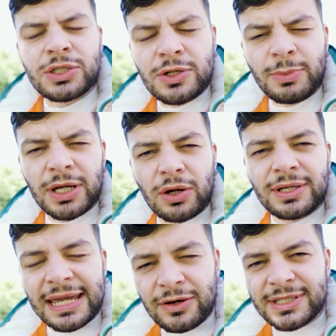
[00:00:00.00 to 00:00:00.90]
use my
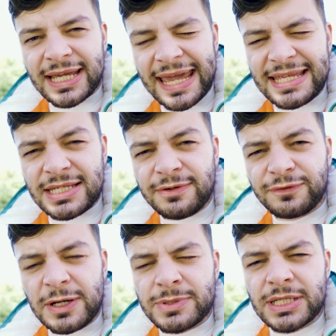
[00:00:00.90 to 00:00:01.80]
code Kieran to get
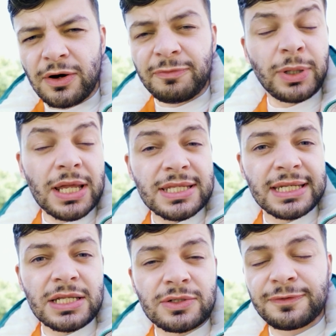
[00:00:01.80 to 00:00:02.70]
83% off plus
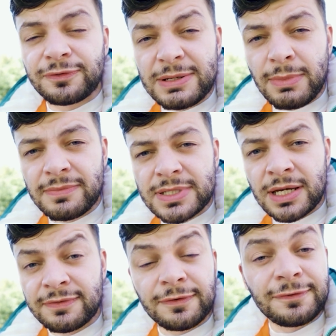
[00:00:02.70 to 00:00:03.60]
an extra 3 months
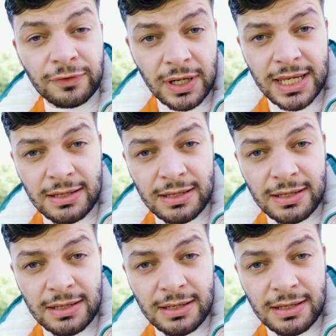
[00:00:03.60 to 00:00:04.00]
for free.